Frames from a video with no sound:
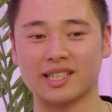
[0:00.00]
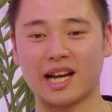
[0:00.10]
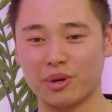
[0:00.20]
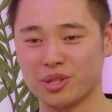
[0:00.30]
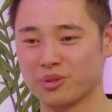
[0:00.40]

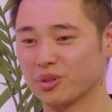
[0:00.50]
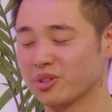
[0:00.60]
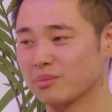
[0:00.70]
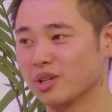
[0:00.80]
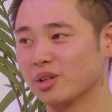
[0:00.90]
how I
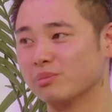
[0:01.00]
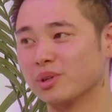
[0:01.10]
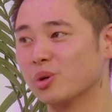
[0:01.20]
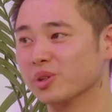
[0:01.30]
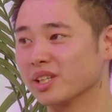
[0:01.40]
structure my
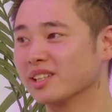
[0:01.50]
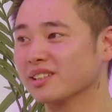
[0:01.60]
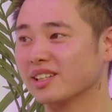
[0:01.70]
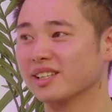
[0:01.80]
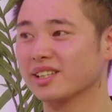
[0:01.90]
whole year.
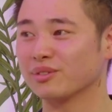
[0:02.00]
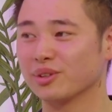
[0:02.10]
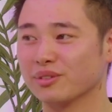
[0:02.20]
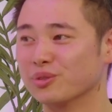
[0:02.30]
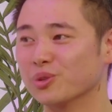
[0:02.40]
Like you've
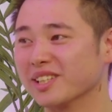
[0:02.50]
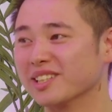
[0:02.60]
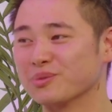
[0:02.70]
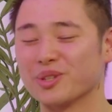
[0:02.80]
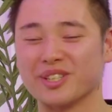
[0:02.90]
got your 4
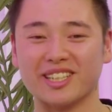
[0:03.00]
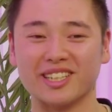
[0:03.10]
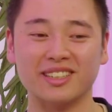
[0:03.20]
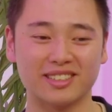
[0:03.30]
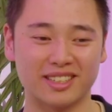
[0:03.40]
years in 1
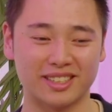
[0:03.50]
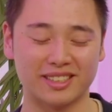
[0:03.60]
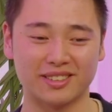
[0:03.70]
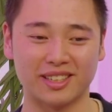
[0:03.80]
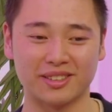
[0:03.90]
year,
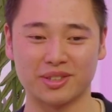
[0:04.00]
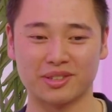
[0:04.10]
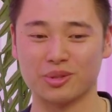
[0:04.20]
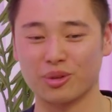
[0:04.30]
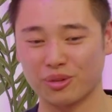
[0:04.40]
and
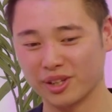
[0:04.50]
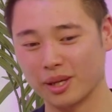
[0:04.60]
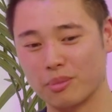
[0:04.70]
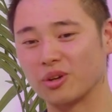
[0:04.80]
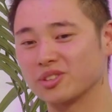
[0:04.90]
just do everything
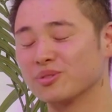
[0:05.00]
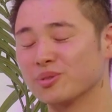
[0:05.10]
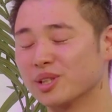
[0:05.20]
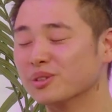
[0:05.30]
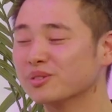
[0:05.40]
in blocks of
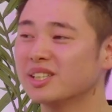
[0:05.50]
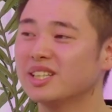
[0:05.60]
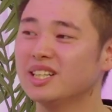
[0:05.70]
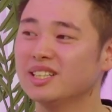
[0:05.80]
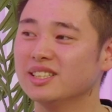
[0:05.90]
12.
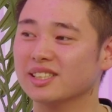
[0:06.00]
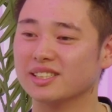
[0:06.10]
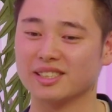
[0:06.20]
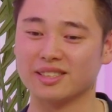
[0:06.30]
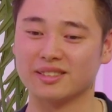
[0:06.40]

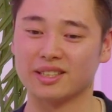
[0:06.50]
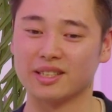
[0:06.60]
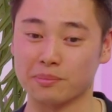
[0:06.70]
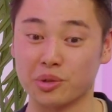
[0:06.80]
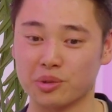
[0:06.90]

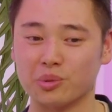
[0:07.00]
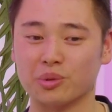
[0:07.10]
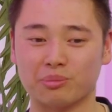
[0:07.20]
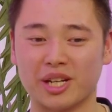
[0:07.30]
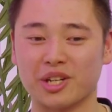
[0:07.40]
Is much
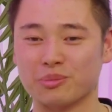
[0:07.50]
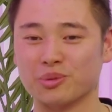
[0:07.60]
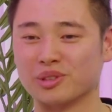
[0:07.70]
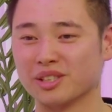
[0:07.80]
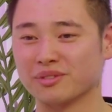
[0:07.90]
more
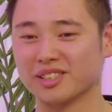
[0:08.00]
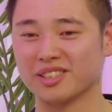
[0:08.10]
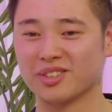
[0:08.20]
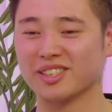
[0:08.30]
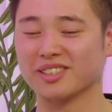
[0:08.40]
manageable rather than
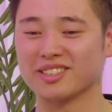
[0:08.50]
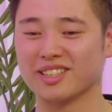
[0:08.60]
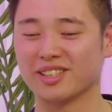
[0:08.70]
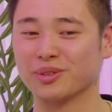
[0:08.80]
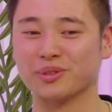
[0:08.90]
trying to
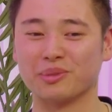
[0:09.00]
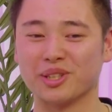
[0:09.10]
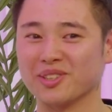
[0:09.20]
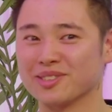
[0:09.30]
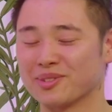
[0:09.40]
say like, oh, my
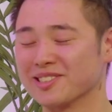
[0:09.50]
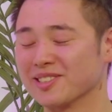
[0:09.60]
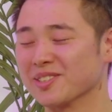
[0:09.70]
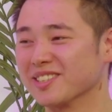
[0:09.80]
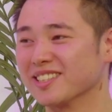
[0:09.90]
New Year's
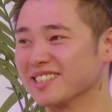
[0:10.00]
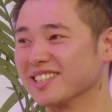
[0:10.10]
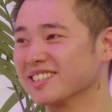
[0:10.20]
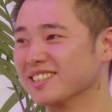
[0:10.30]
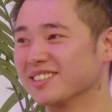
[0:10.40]
resolution is
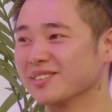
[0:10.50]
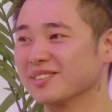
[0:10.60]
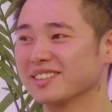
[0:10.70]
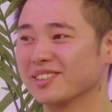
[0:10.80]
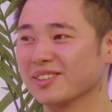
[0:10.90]
this, and
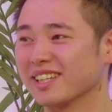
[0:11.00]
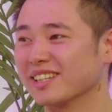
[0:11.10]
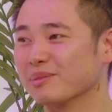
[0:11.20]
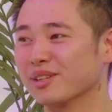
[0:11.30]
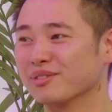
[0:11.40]
don't get
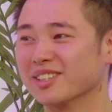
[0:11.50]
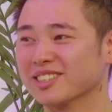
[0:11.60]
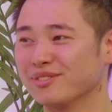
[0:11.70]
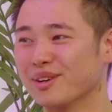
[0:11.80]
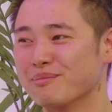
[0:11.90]
it by the
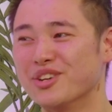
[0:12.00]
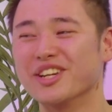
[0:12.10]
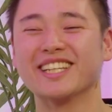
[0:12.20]
1st of February.